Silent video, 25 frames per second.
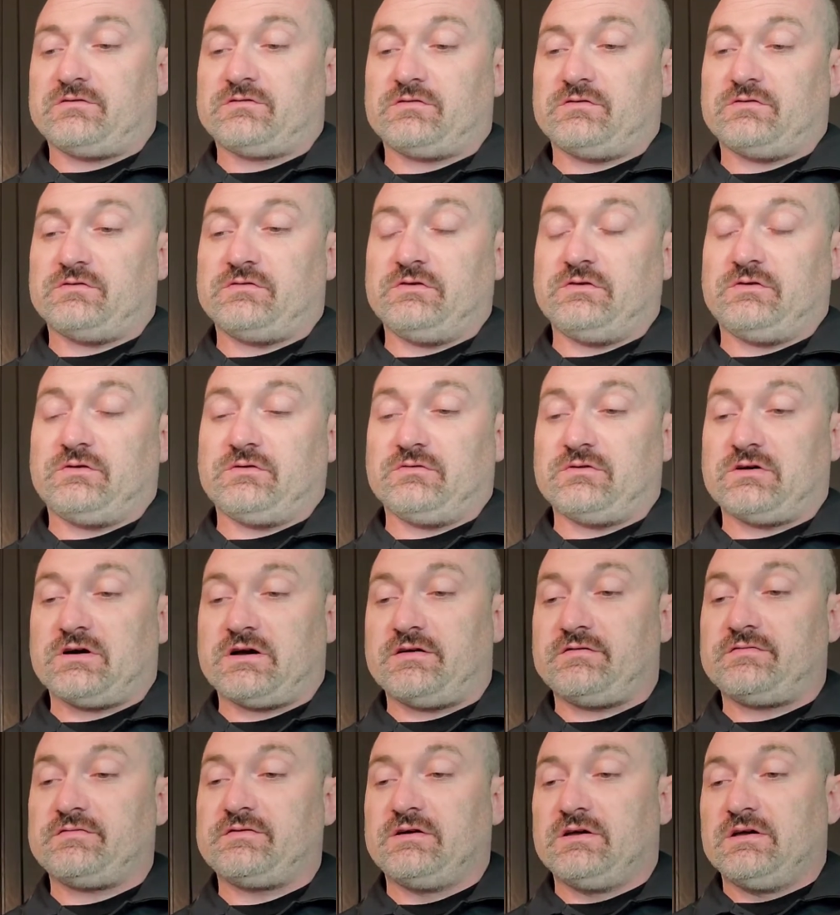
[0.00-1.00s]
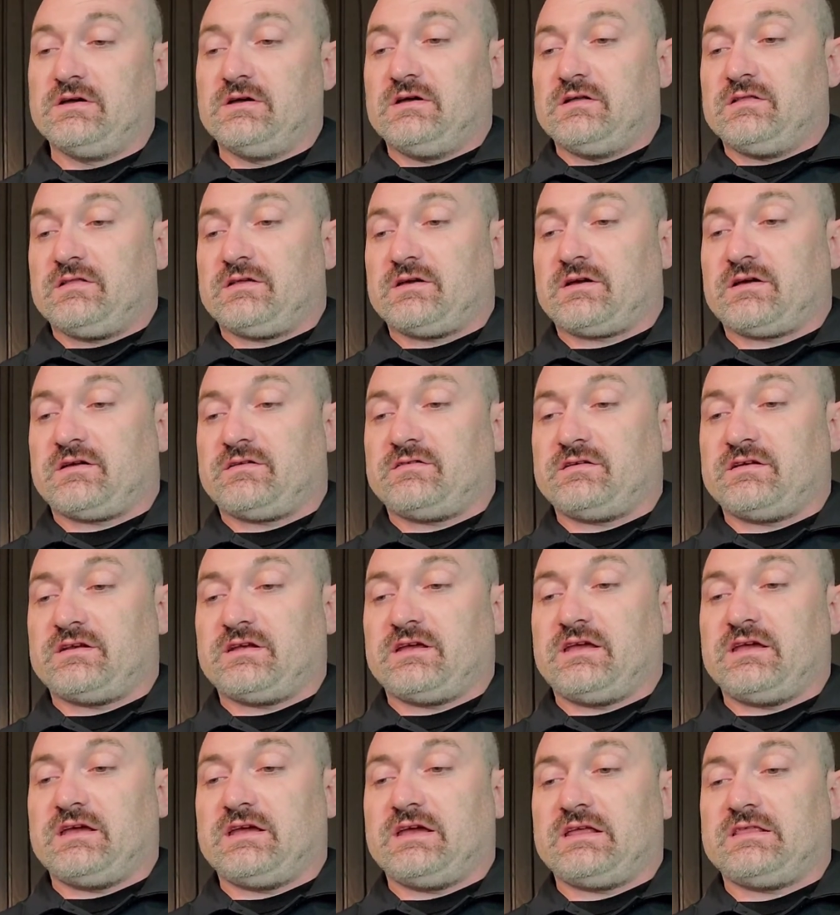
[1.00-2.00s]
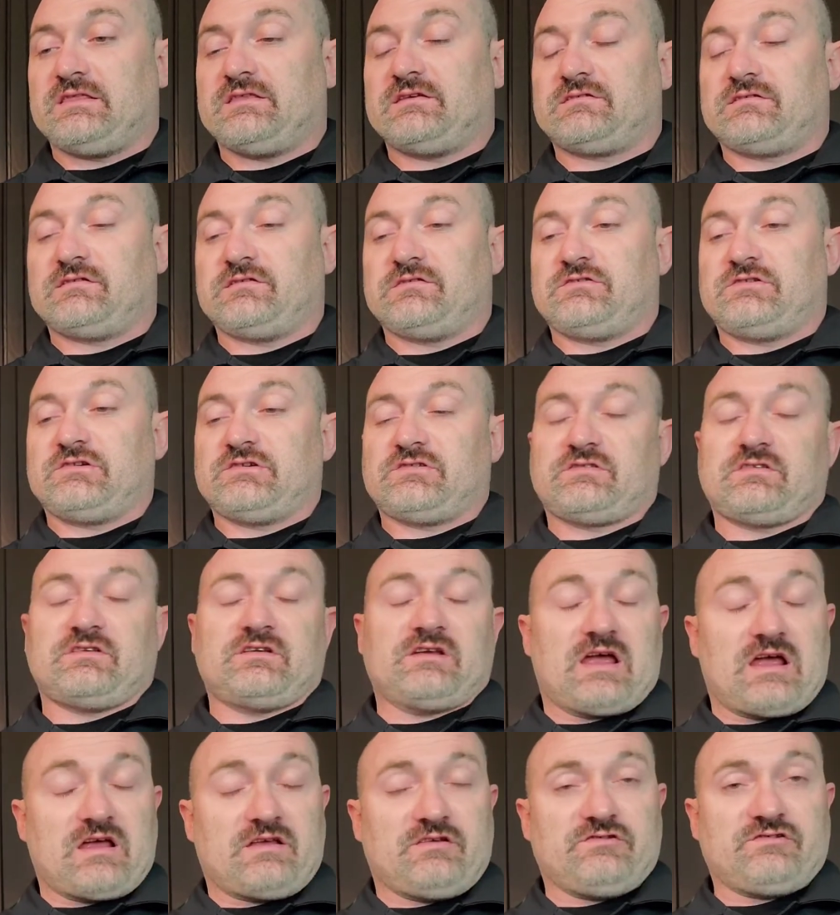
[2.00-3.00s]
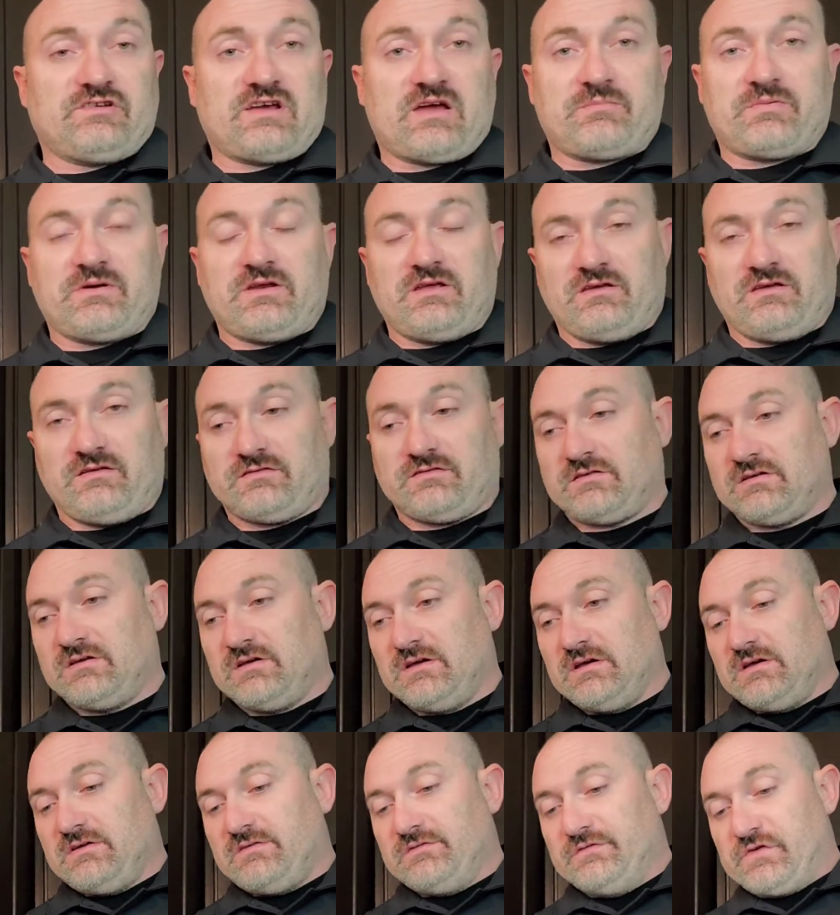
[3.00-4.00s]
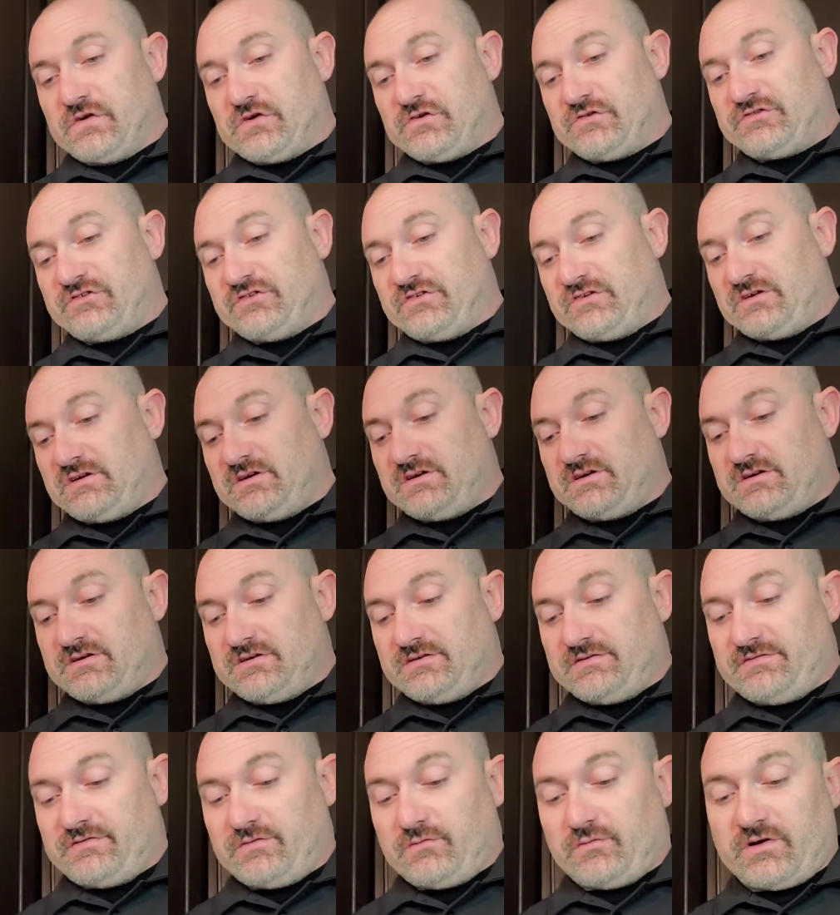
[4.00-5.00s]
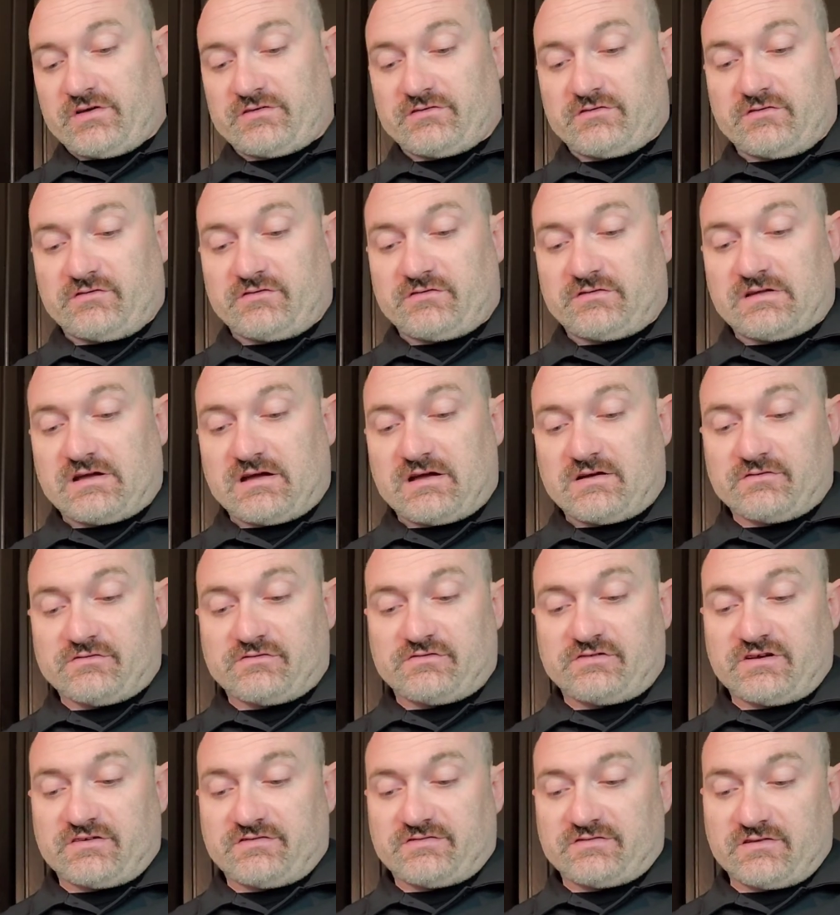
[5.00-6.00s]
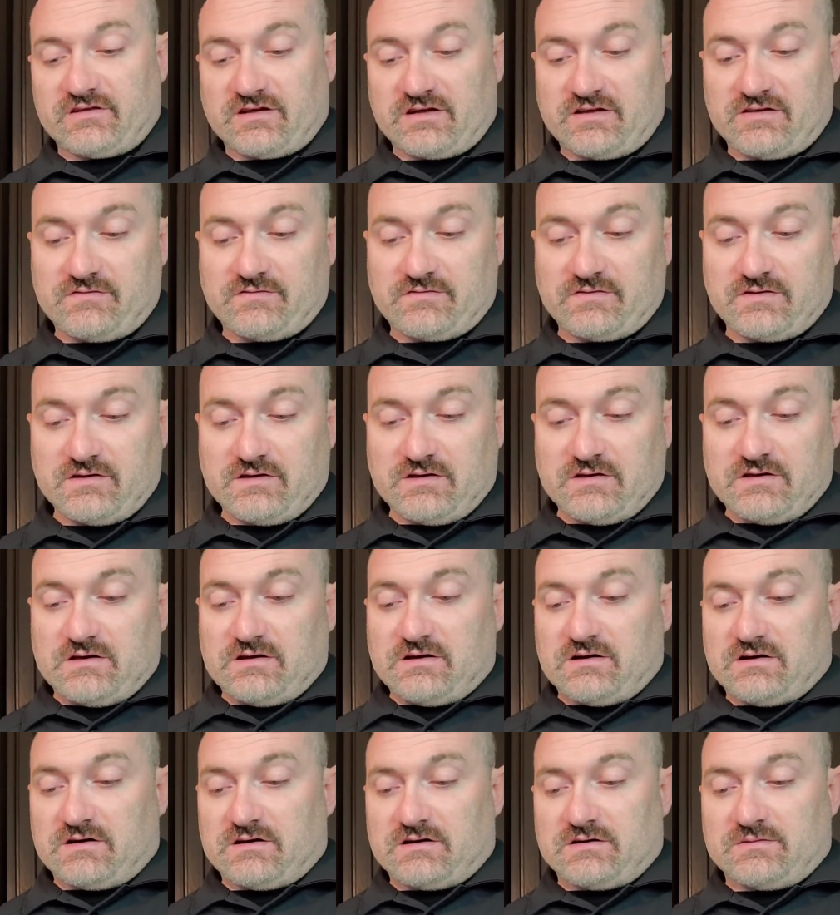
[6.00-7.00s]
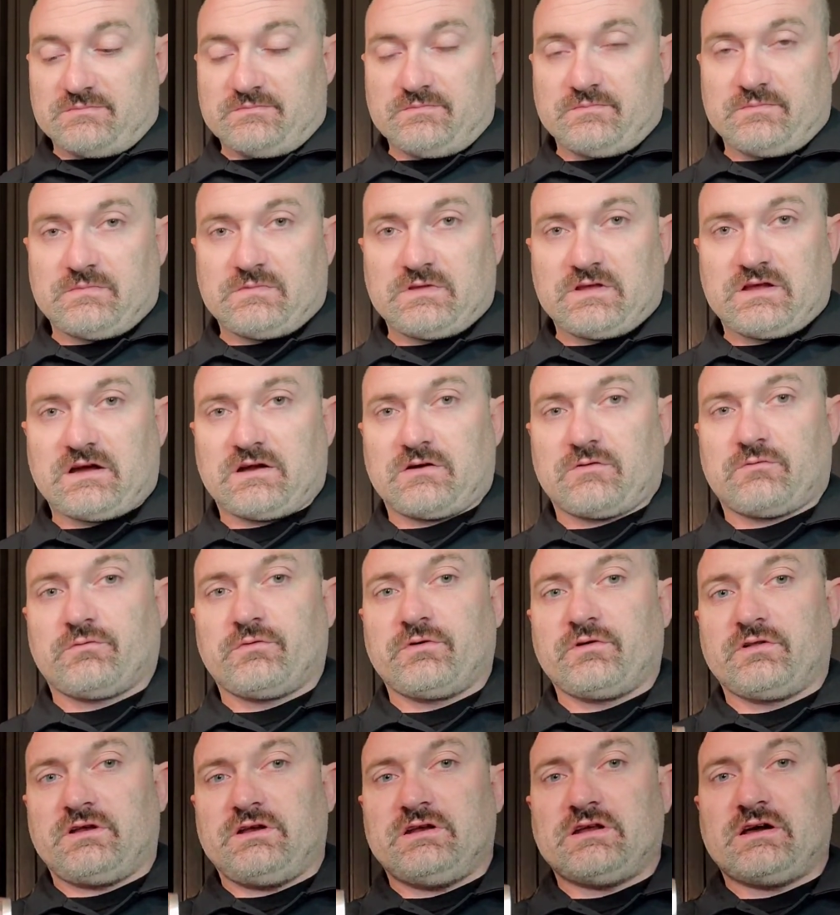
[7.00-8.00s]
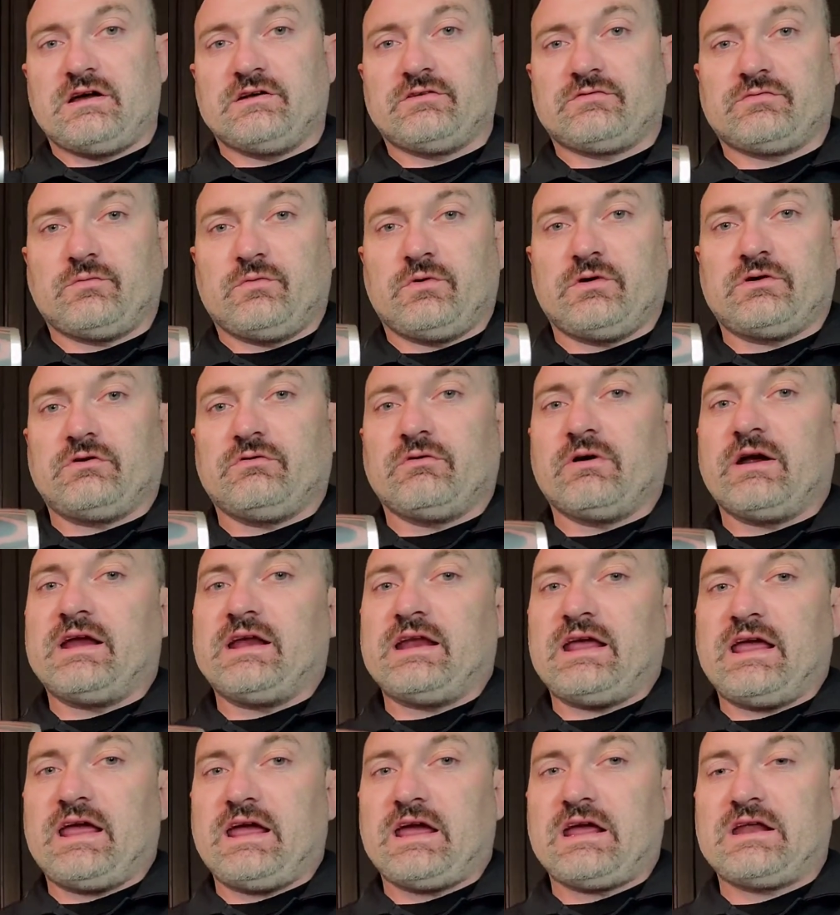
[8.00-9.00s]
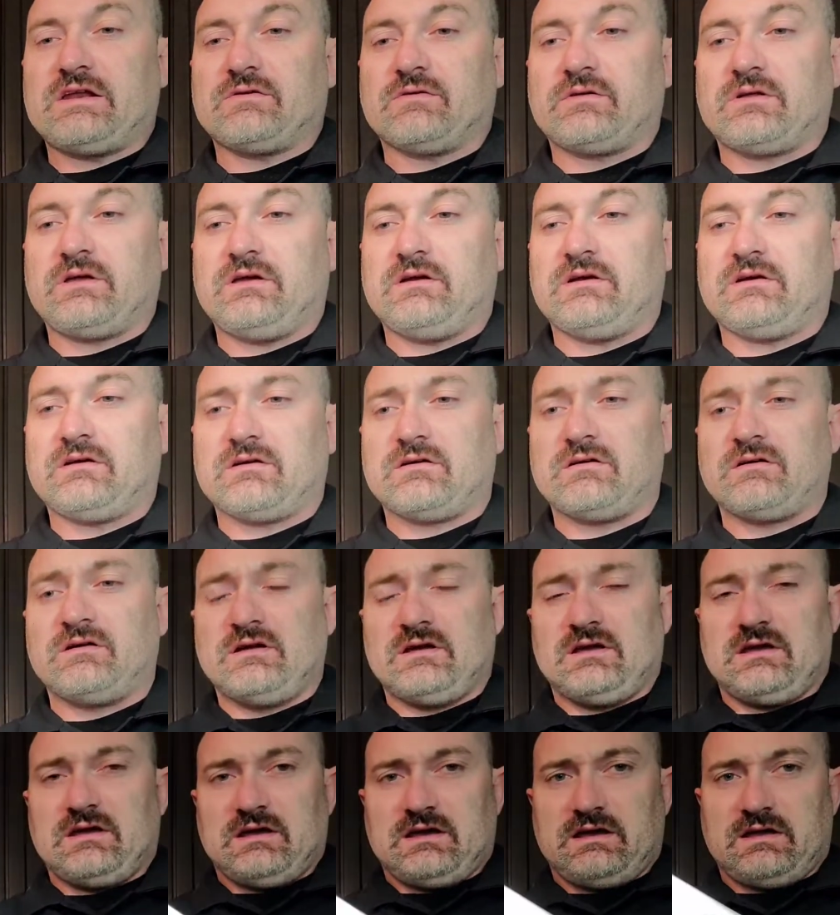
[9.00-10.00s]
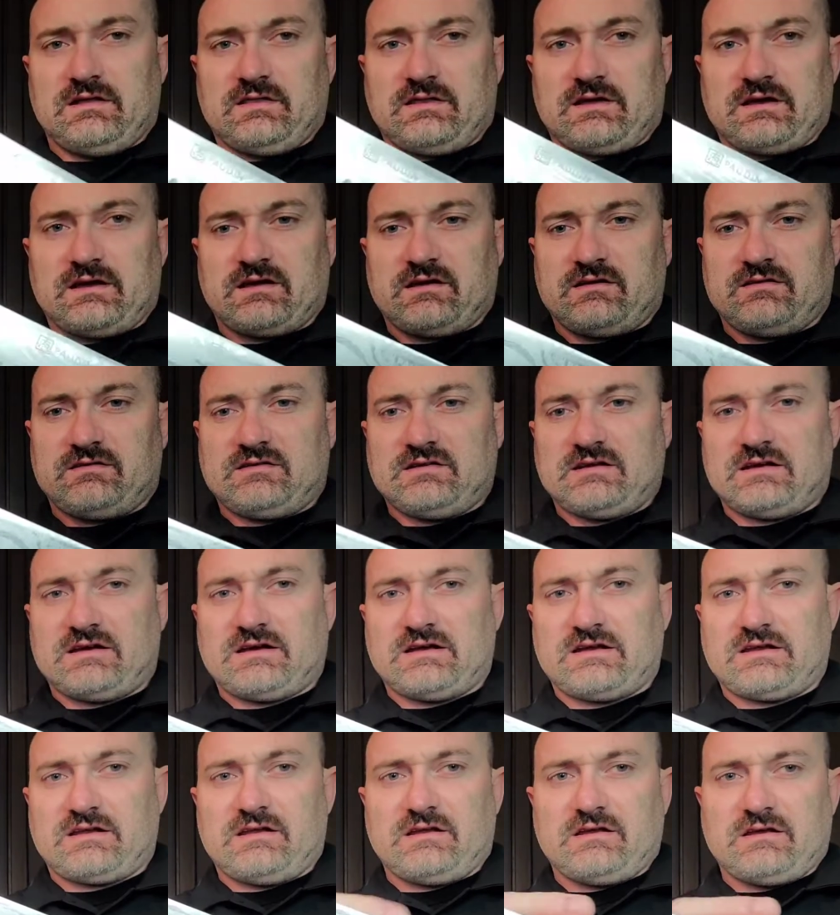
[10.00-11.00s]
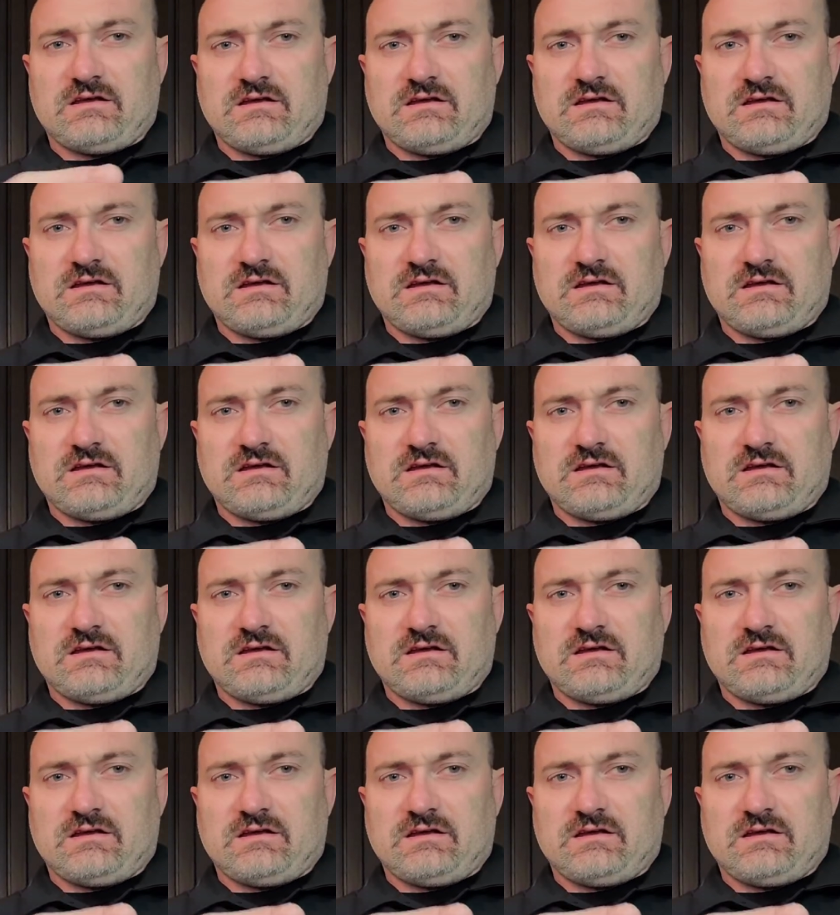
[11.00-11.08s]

Santoku knife. Like I said again, this is just a Japanese version of the Western style chef's knife. Um, got a really nice wood grain handle here. And like I said,